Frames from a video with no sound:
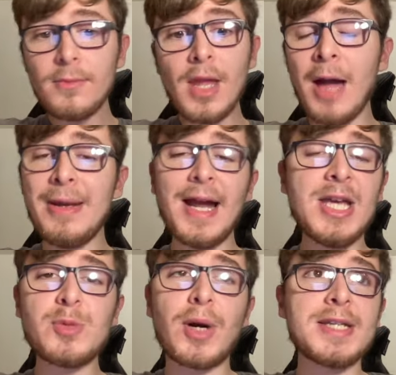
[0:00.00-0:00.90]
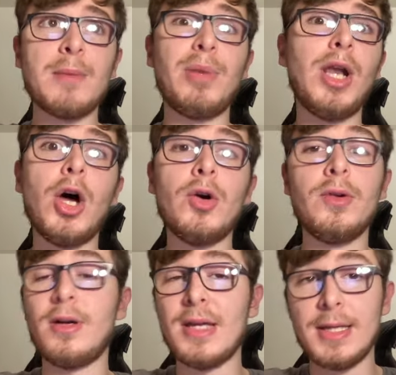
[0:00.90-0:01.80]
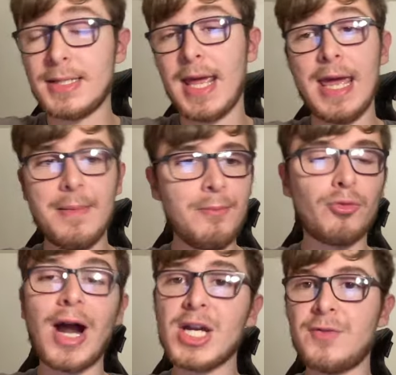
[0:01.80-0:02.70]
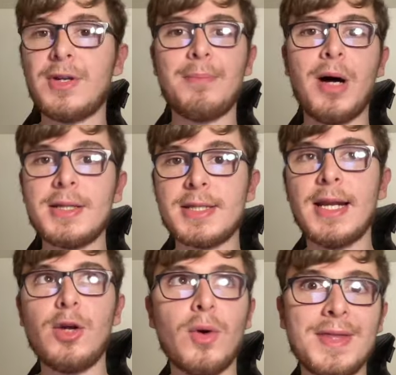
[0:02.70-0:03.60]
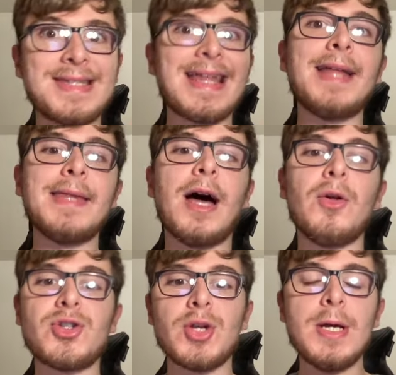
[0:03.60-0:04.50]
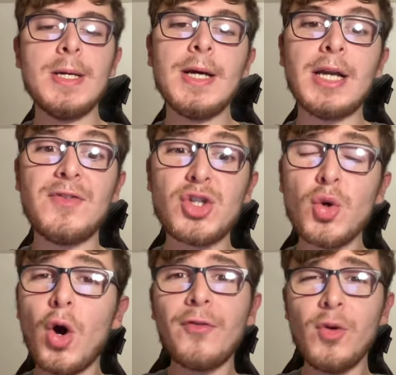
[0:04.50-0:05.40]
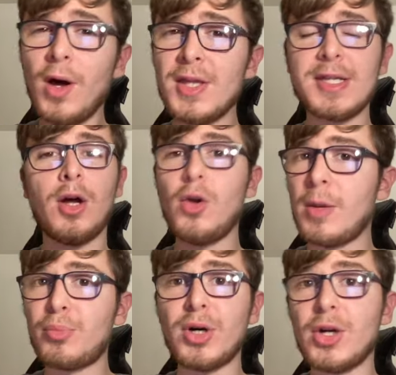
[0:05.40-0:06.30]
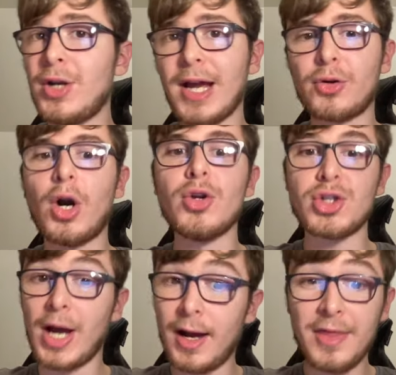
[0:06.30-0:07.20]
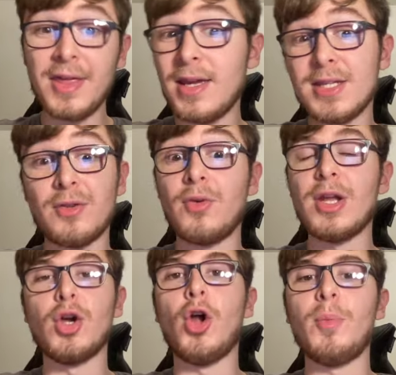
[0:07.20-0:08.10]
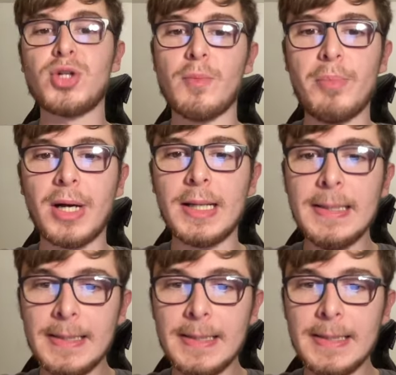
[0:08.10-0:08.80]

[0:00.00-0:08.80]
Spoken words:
I mean, at his price and below, it's him, Rashford and Martinelli who are the standouts. And you've still got a few others that are looking pretty good like Gross. I think he's a really good option, but...